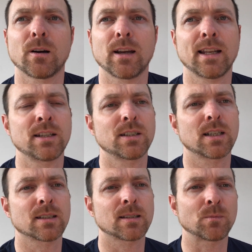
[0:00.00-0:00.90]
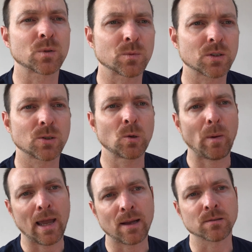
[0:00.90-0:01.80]
our energy consumption was
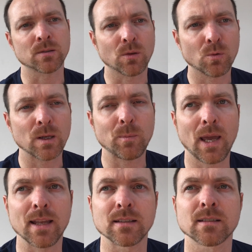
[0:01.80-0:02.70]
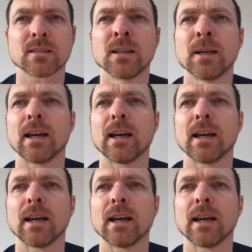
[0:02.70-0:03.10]
£2.03.